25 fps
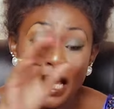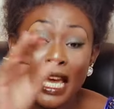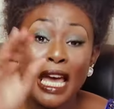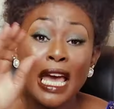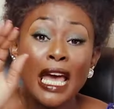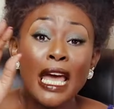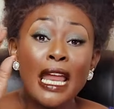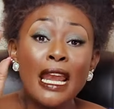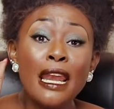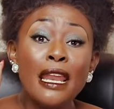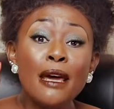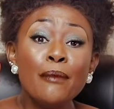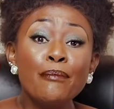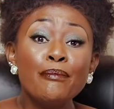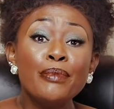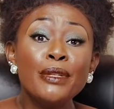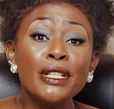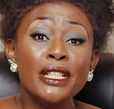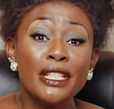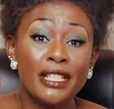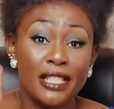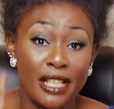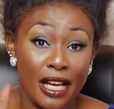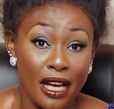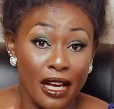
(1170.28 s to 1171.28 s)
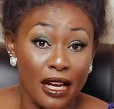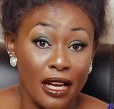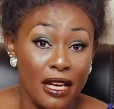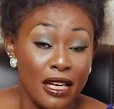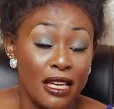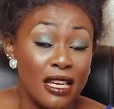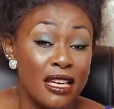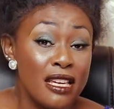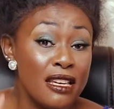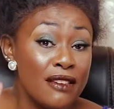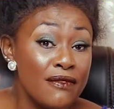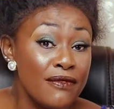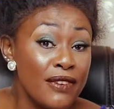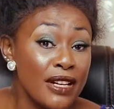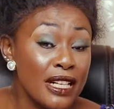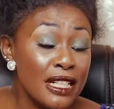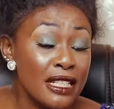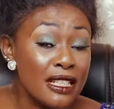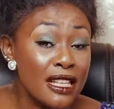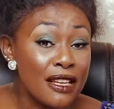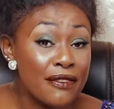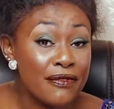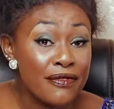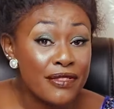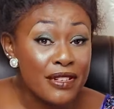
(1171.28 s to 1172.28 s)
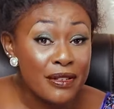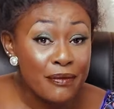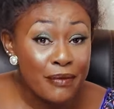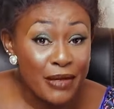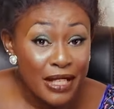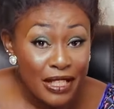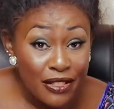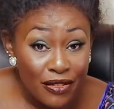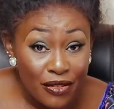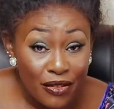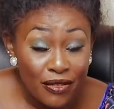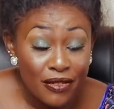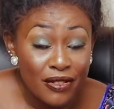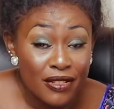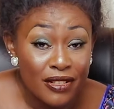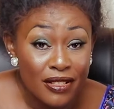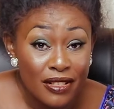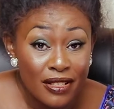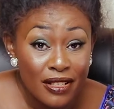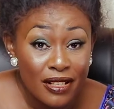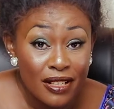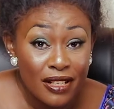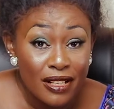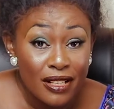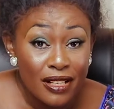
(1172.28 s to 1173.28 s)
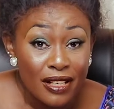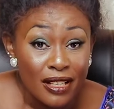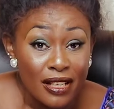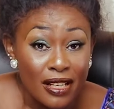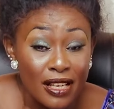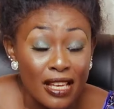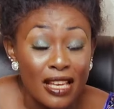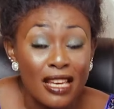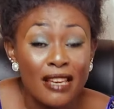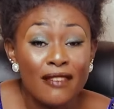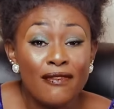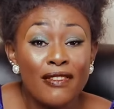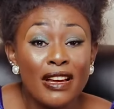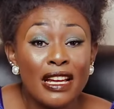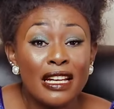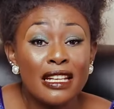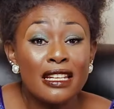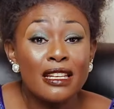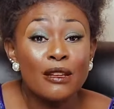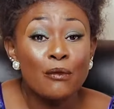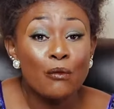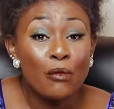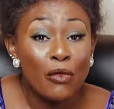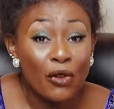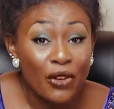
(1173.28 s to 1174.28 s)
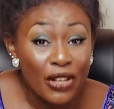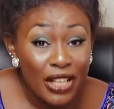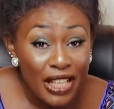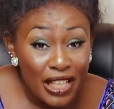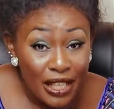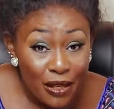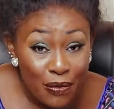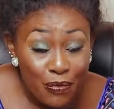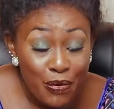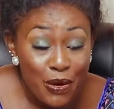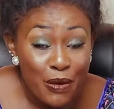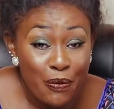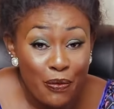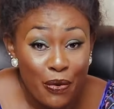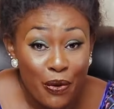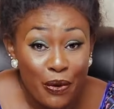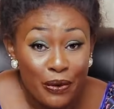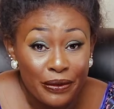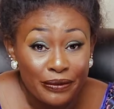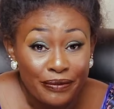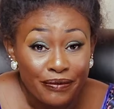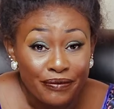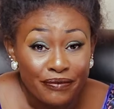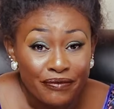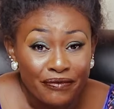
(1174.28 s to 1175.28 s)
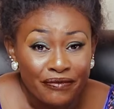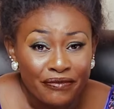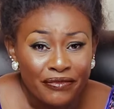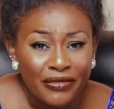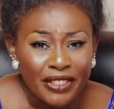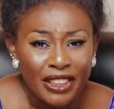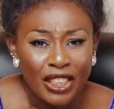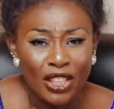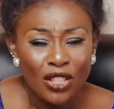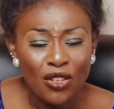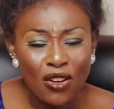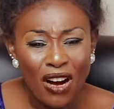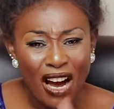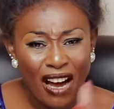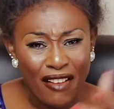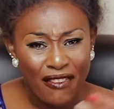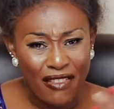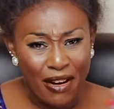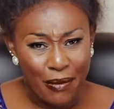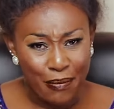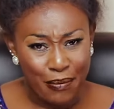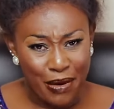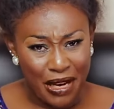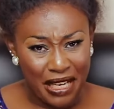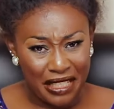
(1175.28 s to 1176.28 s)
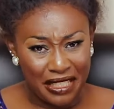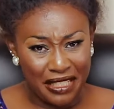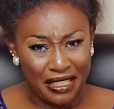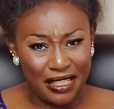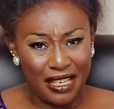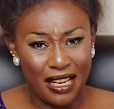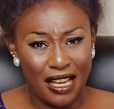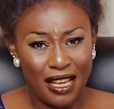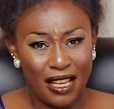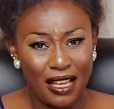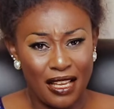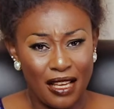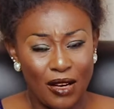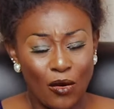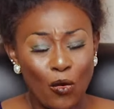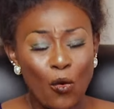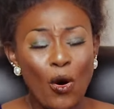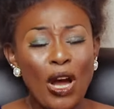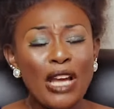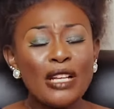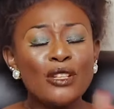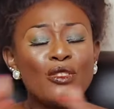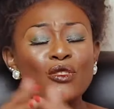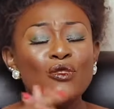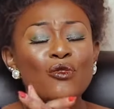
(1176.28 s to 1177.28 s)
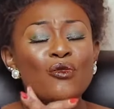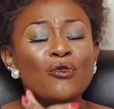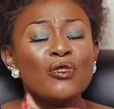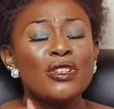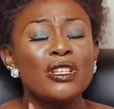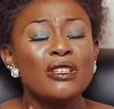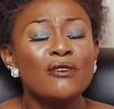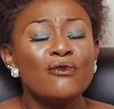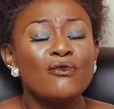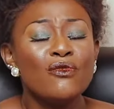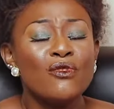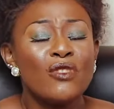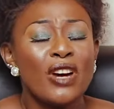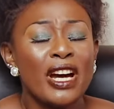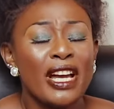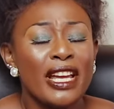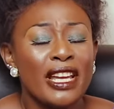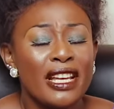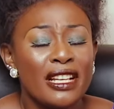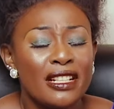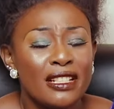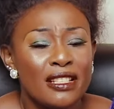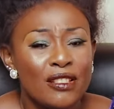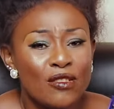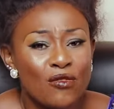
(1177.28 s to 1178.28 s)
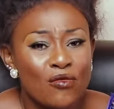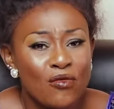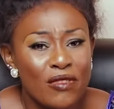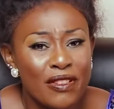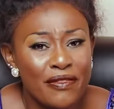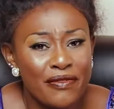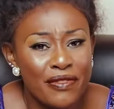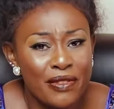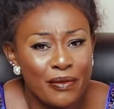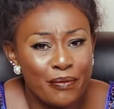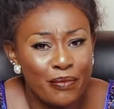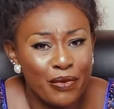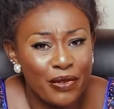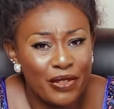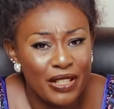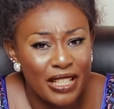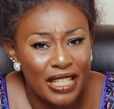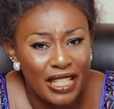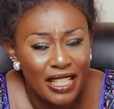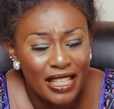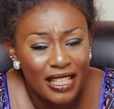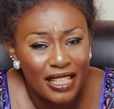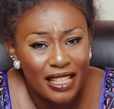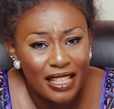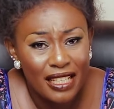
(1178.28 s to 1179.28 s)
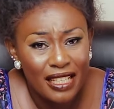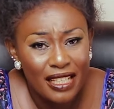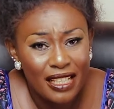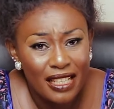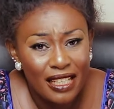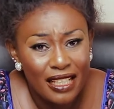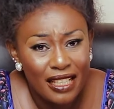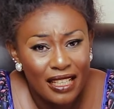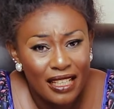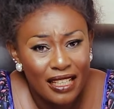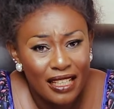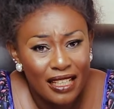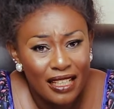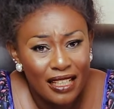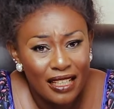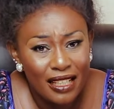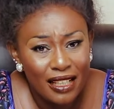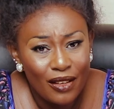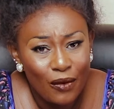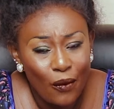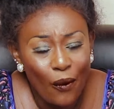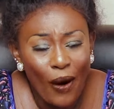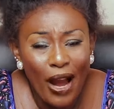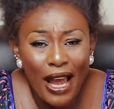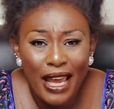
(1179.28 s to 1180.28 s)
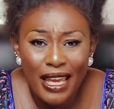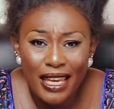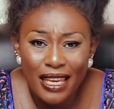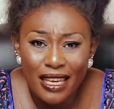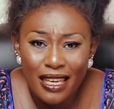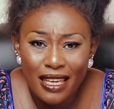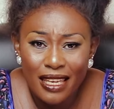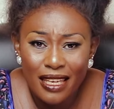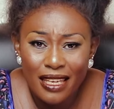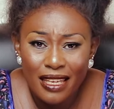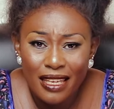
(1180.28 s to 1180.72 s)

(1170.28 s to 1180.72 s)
Any preacher, even the Freemasons, even demonic people. You have a pastor. Why do you give your heads to everybody? Why?